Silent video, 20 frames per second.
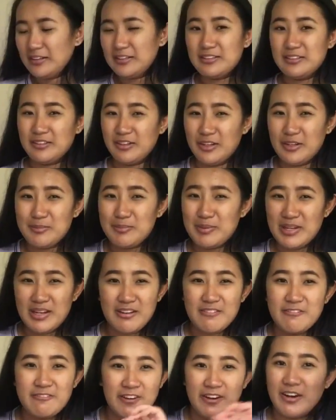This is gonna
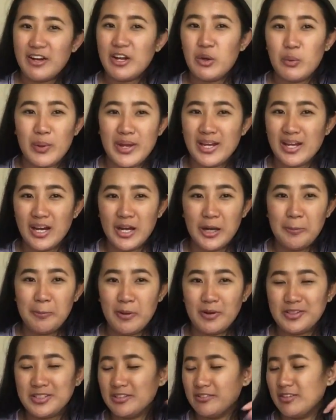be a very quick
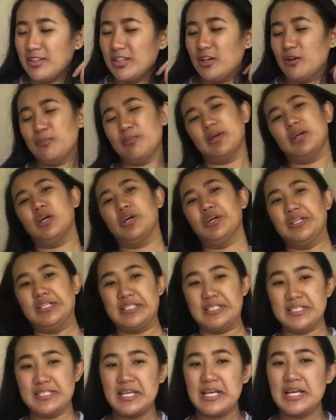unboxing video
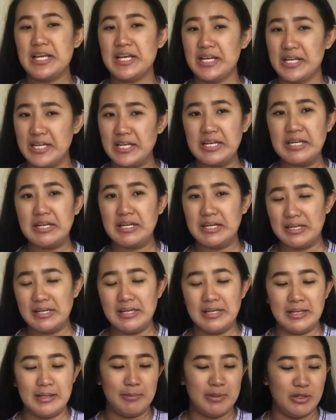because
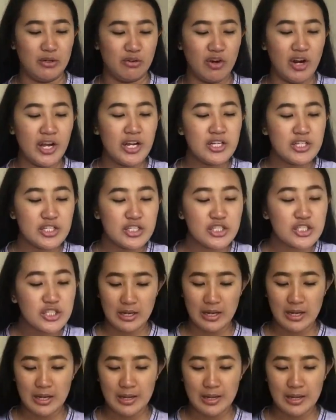I'm in a rush.